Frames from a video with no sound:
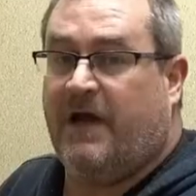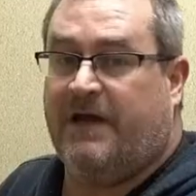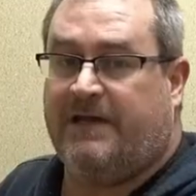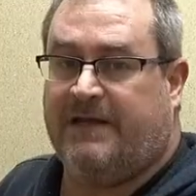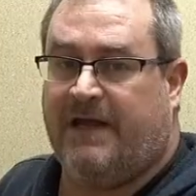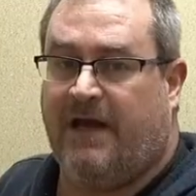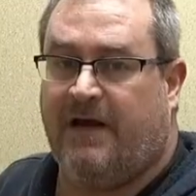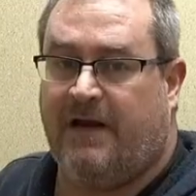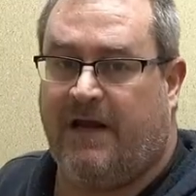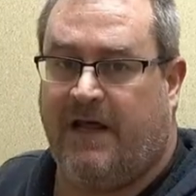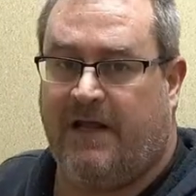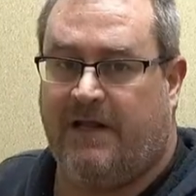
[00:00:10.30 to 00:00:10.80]
cut
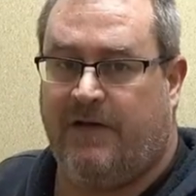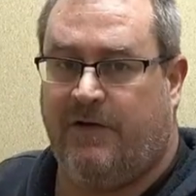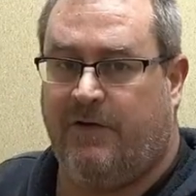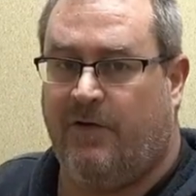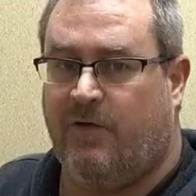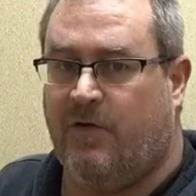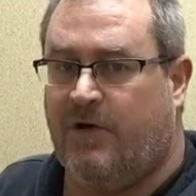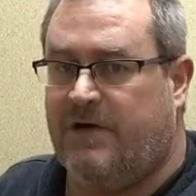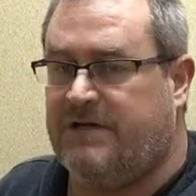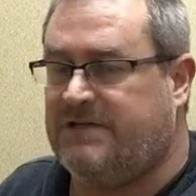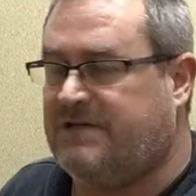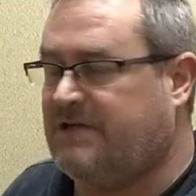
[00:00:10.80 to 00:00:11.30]
down on the
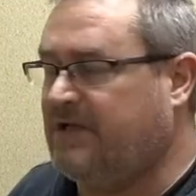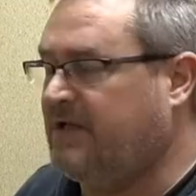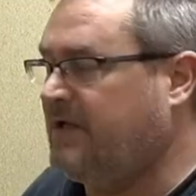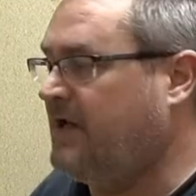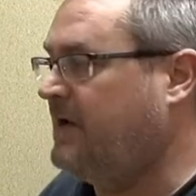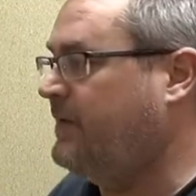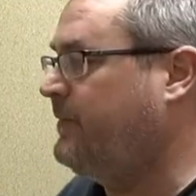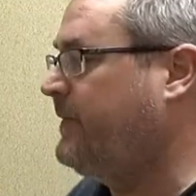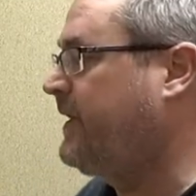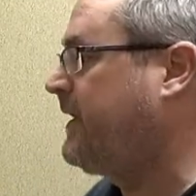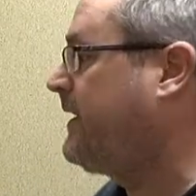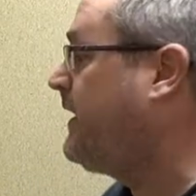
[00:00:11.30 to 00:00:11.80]
noise a
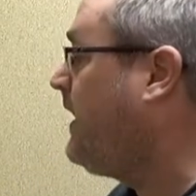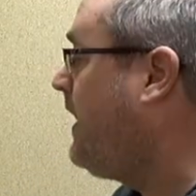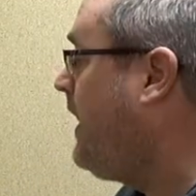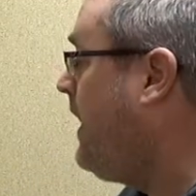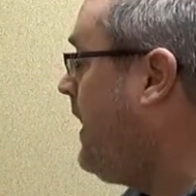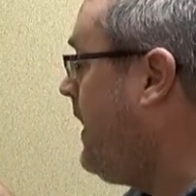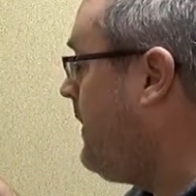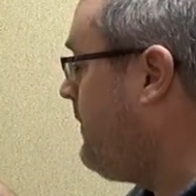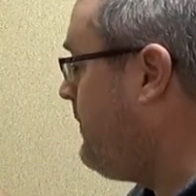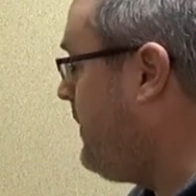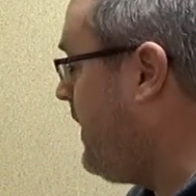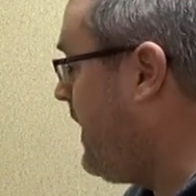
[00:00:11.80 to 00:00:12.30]
little bit.
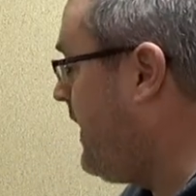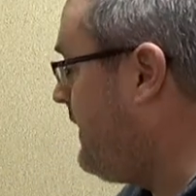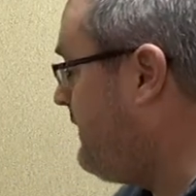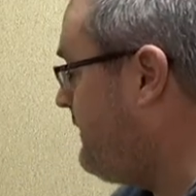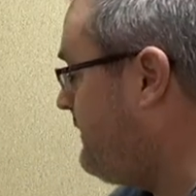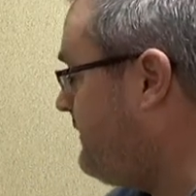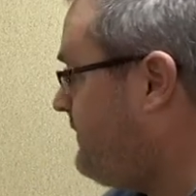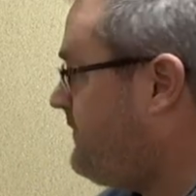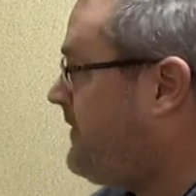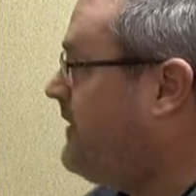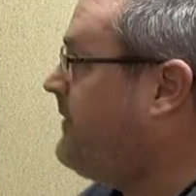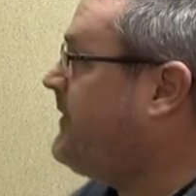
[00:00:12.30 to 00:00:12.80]
But
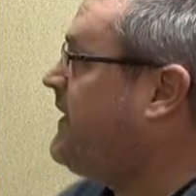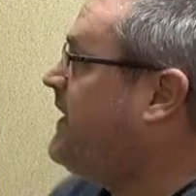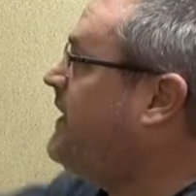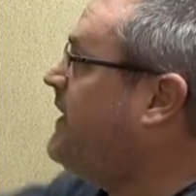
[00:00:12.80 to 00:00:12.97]
from